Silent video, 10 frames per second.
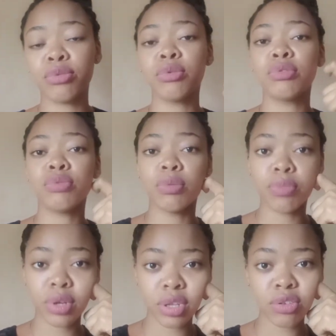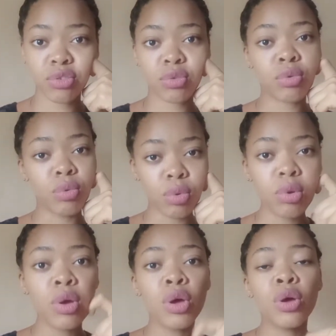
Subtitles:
to go to a boarding school?